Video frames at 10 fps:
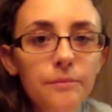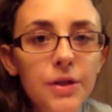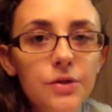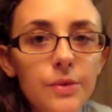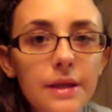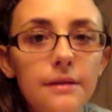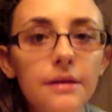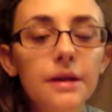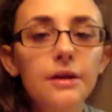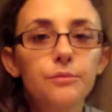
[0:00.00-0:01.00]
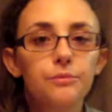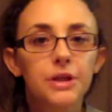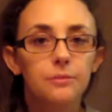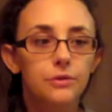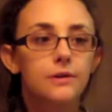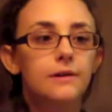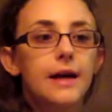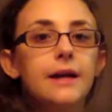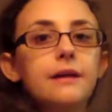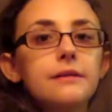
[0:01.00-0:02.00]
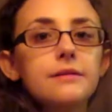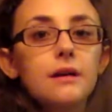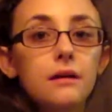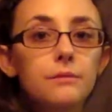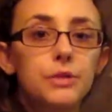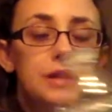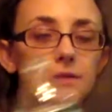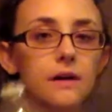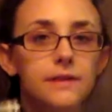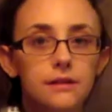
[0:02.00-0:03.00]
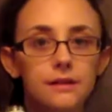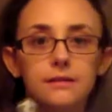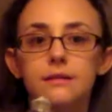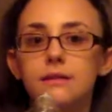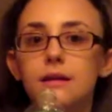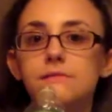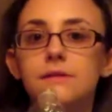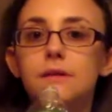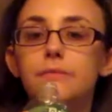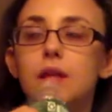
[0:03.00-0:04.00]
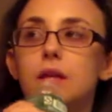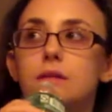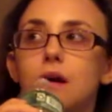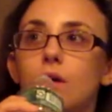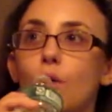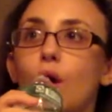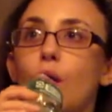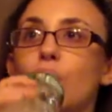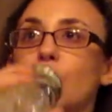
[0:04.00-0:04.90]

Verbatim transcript: between people and police officers and stuff. So.